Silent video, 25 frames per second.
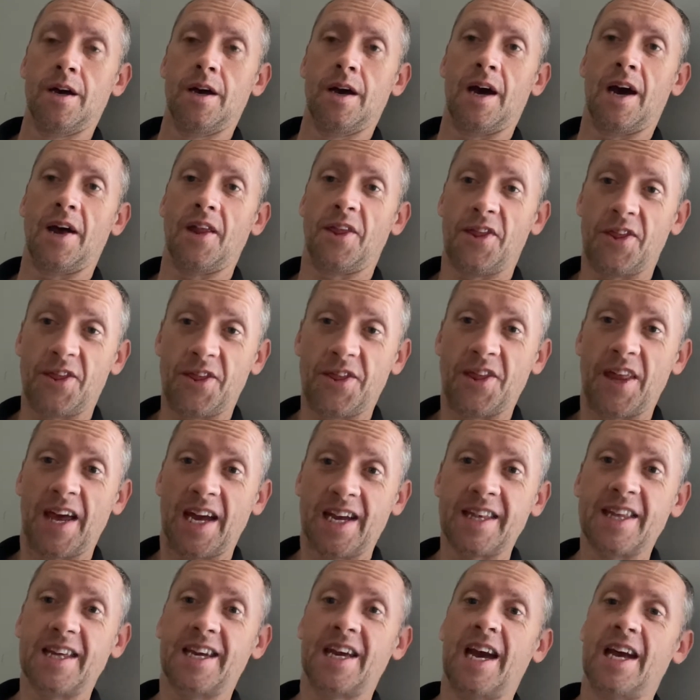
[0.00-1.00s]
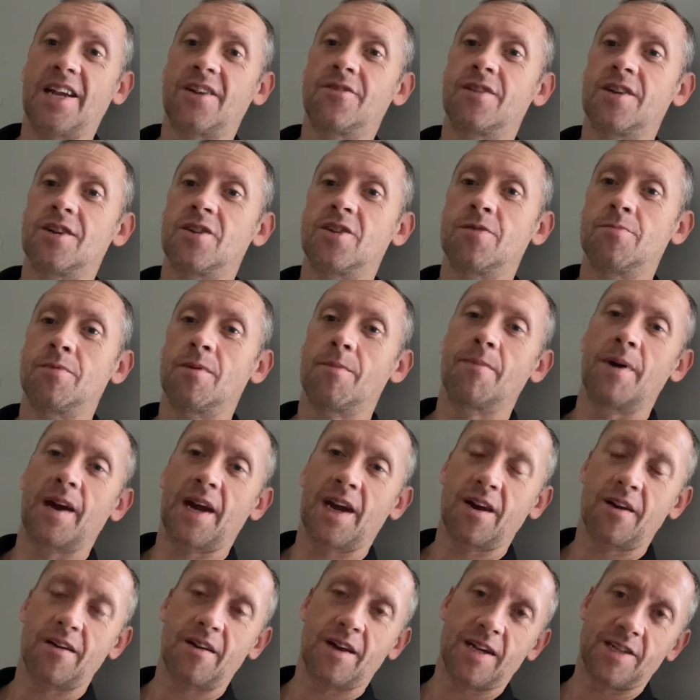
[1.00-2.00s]
I think the catch rate should be
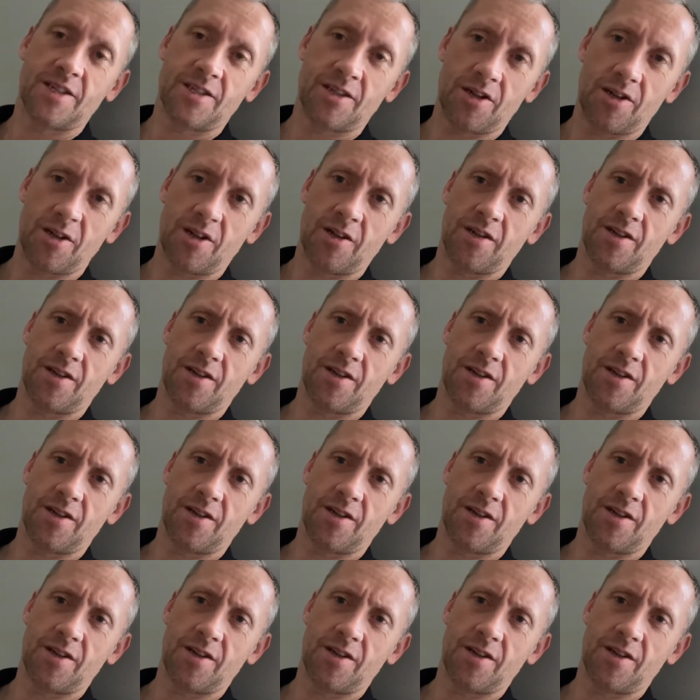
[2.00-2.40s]
bigger as the